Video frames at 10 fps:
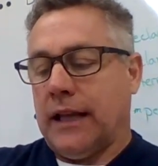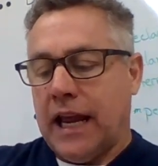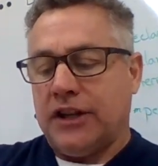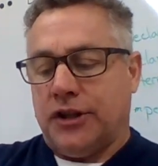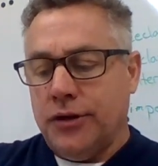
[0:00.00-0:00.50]

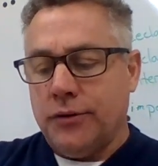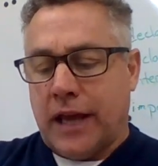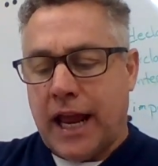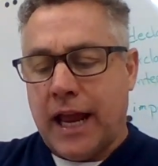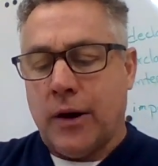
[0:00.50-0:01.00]
Gates you
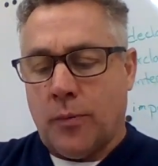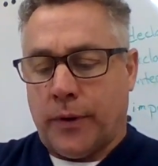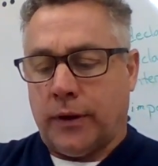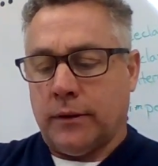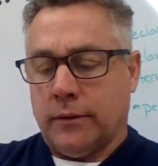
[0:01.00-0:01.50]
can't
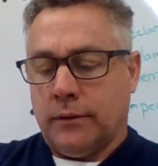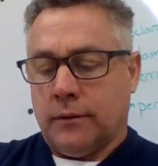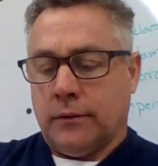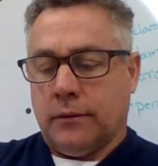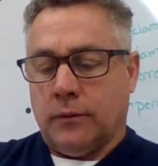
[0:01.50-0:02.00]
open.
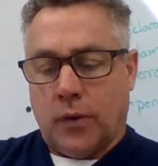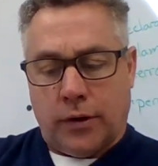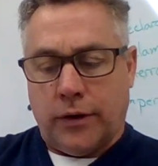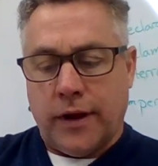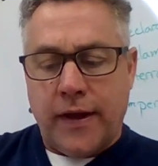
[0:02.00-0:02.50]
What
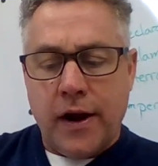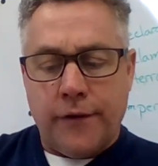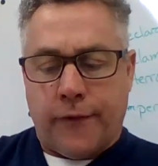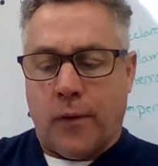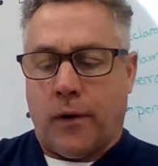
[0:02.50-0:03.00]
are they there
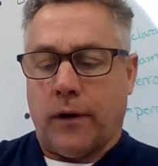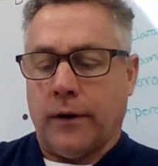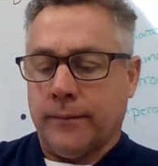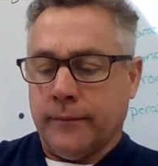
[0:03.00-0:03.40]
for?